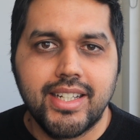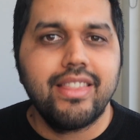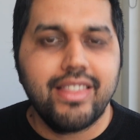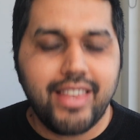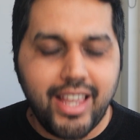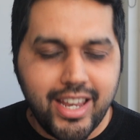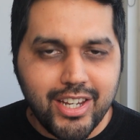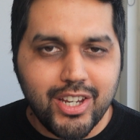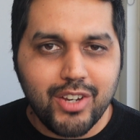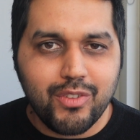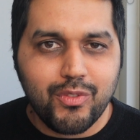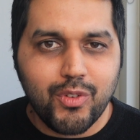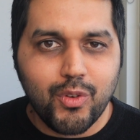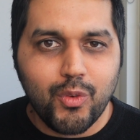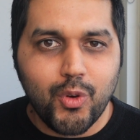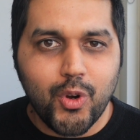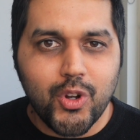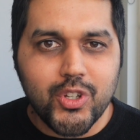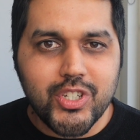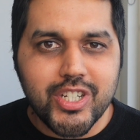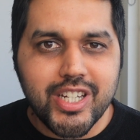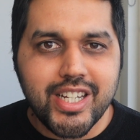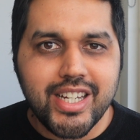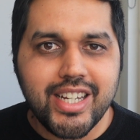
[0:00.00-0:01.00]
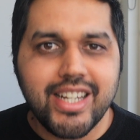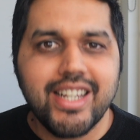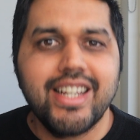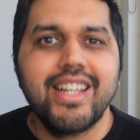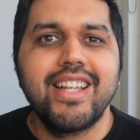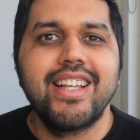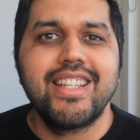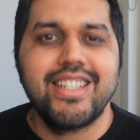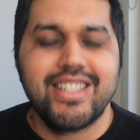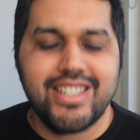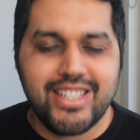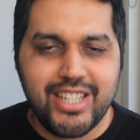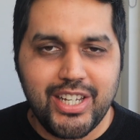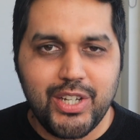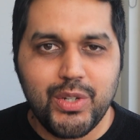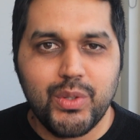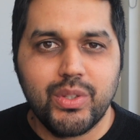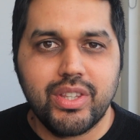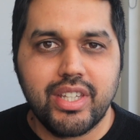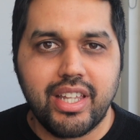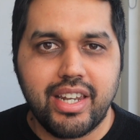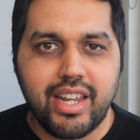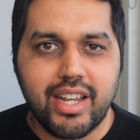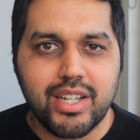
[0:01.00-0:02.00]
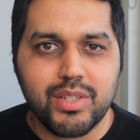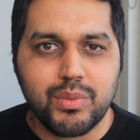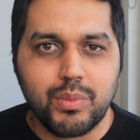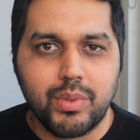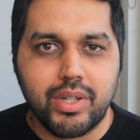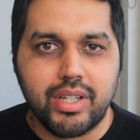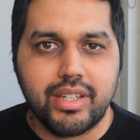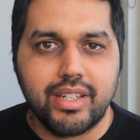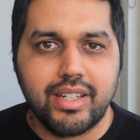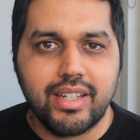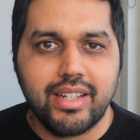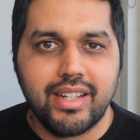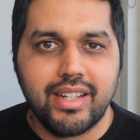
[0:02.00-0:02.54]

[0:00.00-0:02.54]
Thank you for watching. See you in the next one.